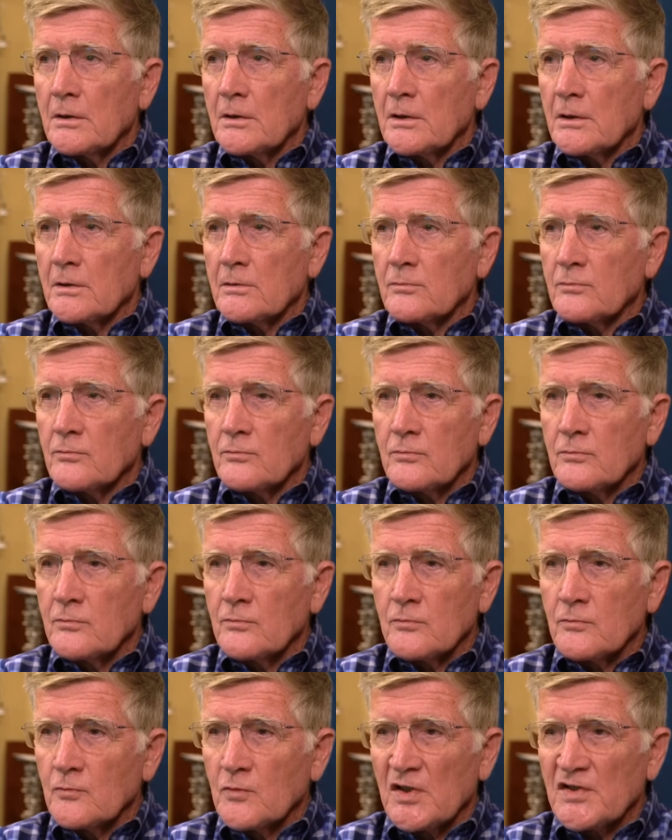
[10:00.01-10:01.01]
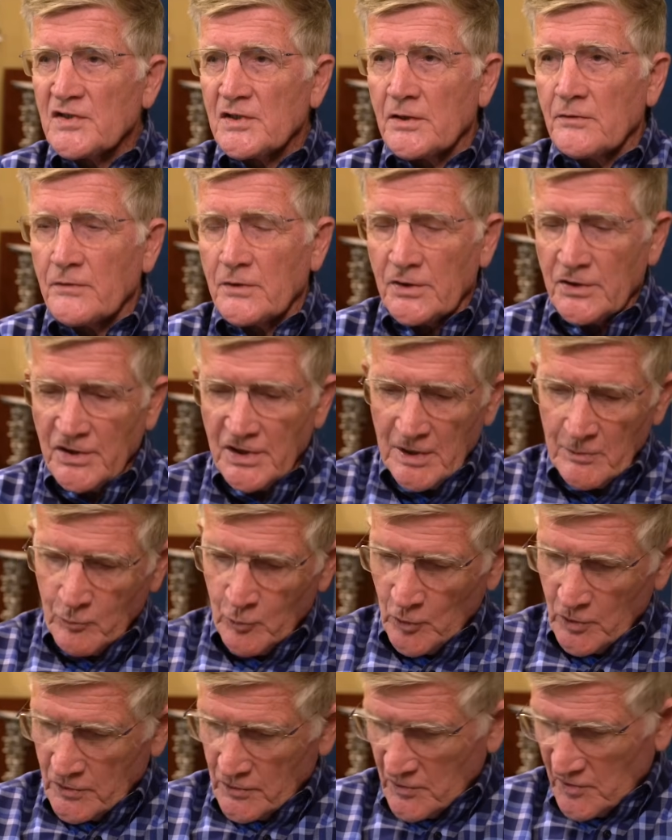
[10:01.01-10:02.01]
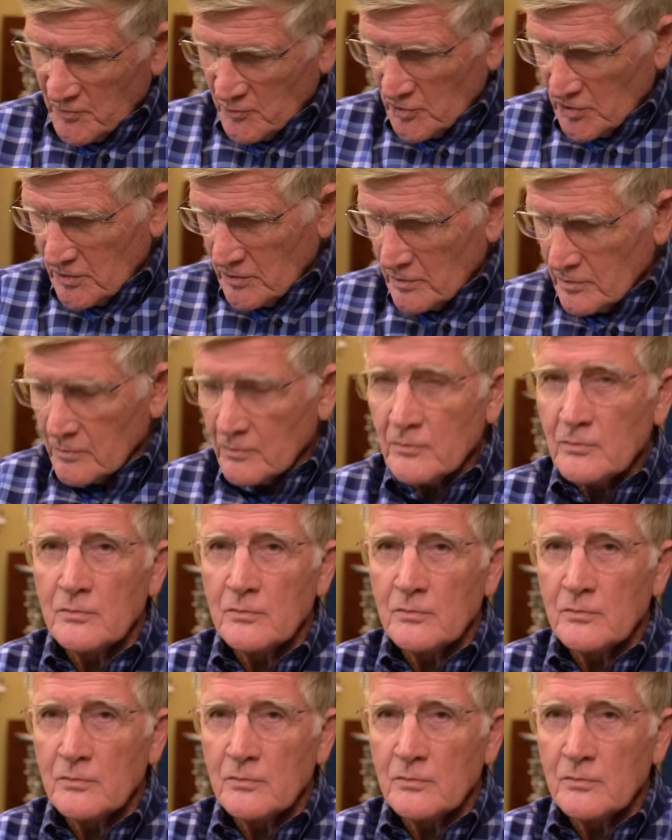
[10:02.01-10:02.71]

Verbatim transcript: Um, wasn't a very deep one, just you know,